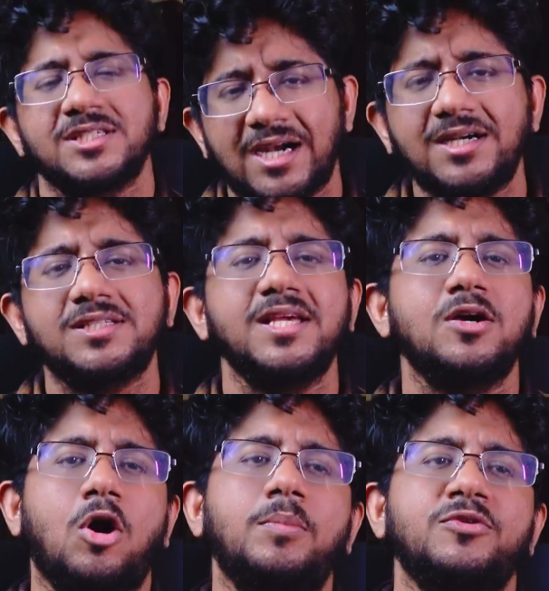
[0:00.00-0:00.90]
Start
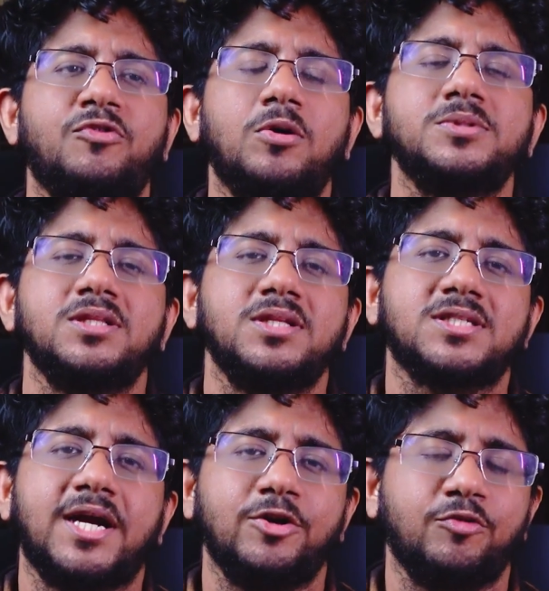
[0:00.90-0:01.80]
seeing common forms in
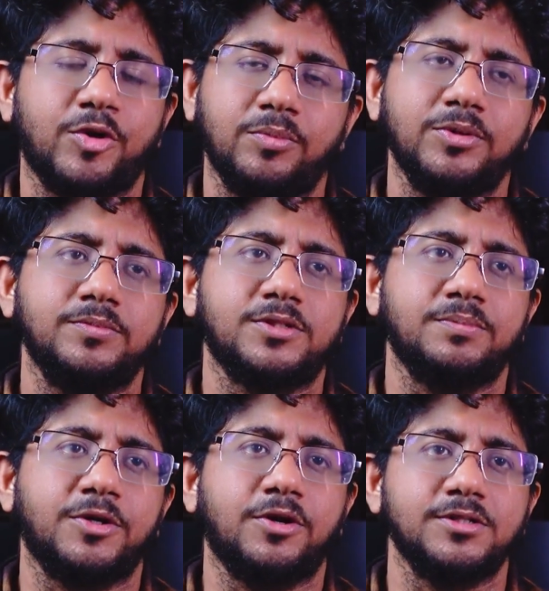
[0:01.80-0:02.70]
these kind of
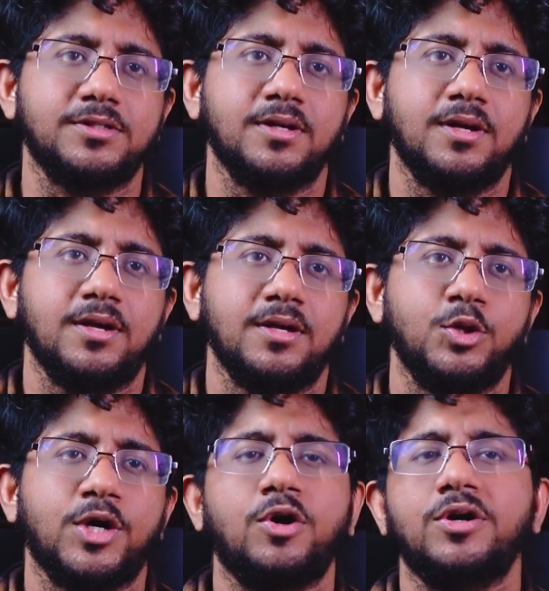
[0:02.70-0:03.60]
problems, because
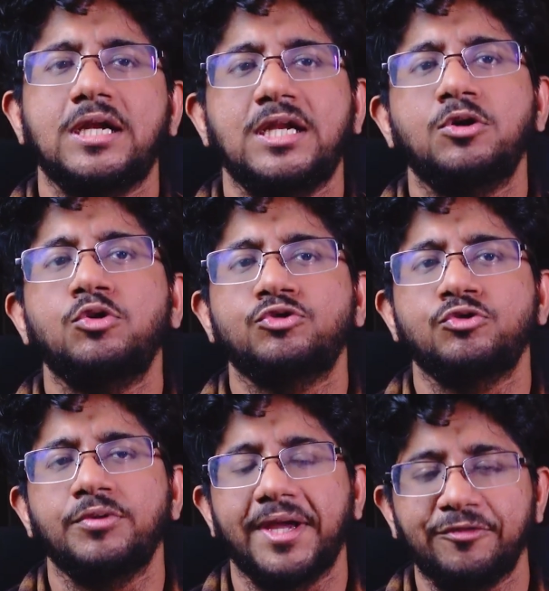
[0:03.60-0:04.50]
you cannot really go
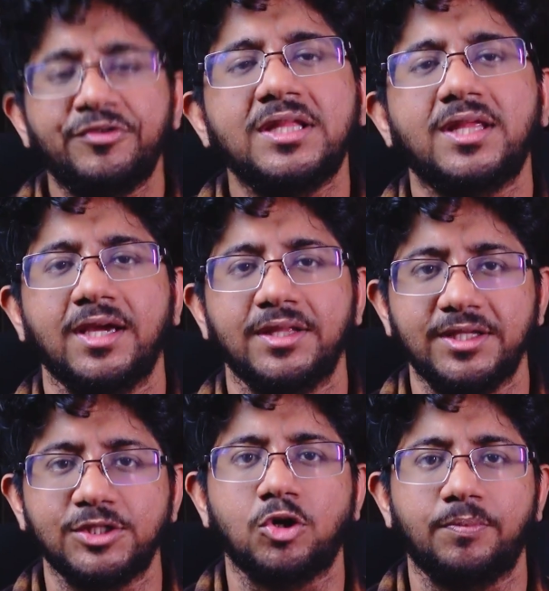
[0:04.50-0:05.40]
through everything
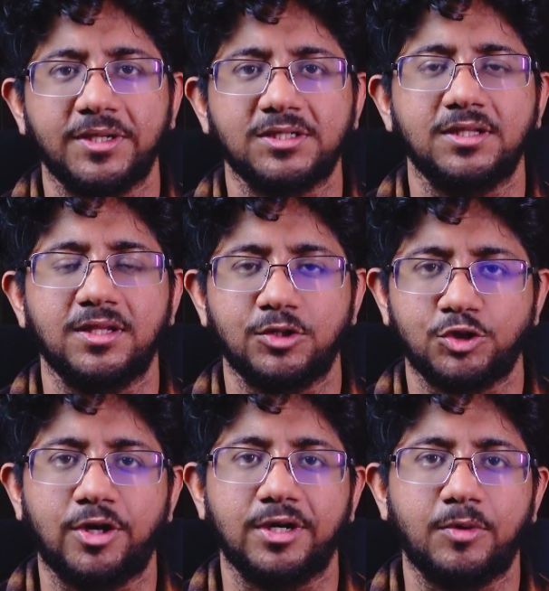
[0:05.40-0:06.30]
in these topics in the
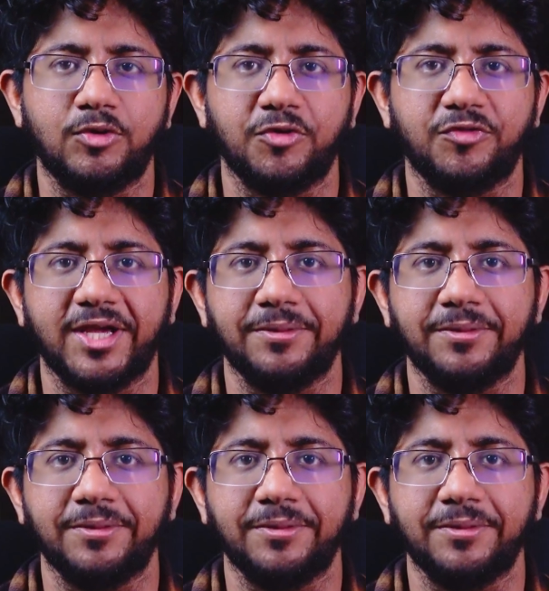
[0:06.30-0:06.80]
short amount of